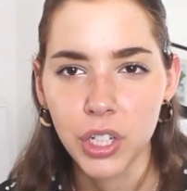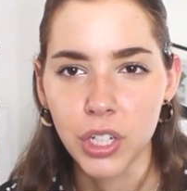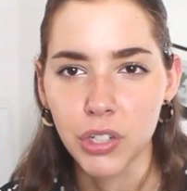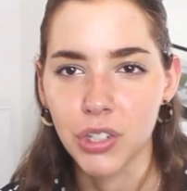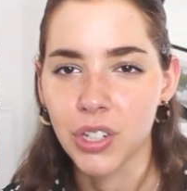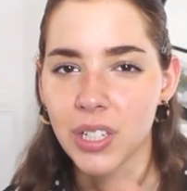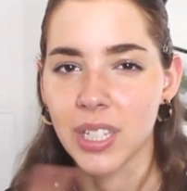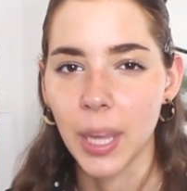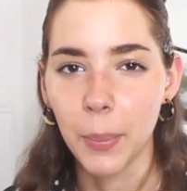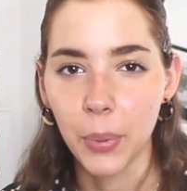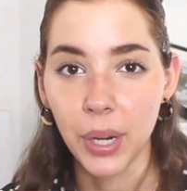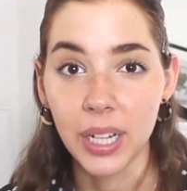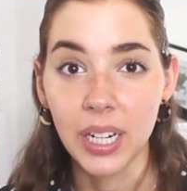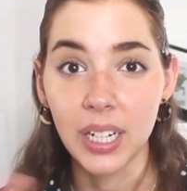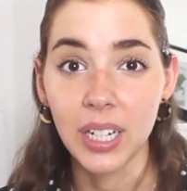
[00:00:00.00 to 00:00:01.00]
It's just
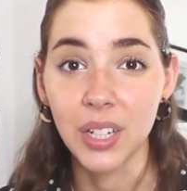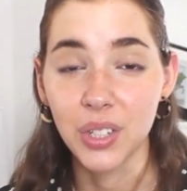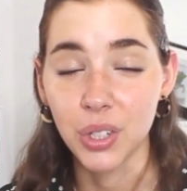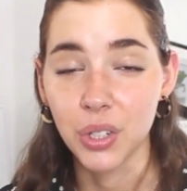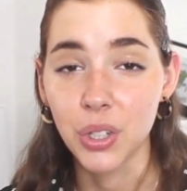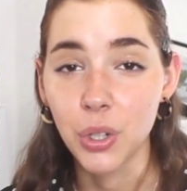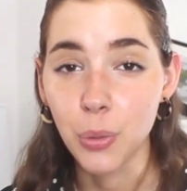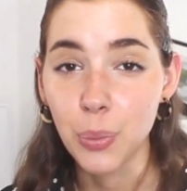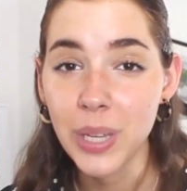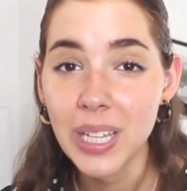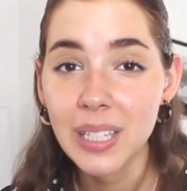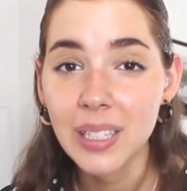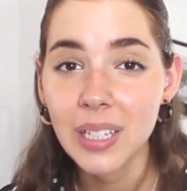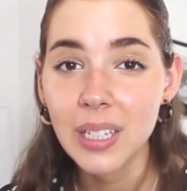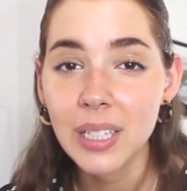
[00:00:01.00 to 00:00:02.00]
separated into two
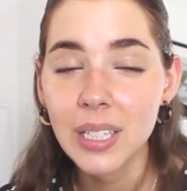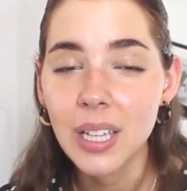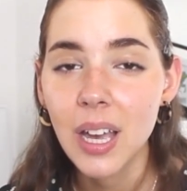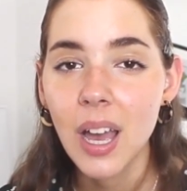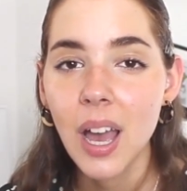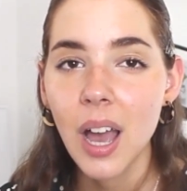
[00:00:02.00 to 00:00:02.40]
pieces.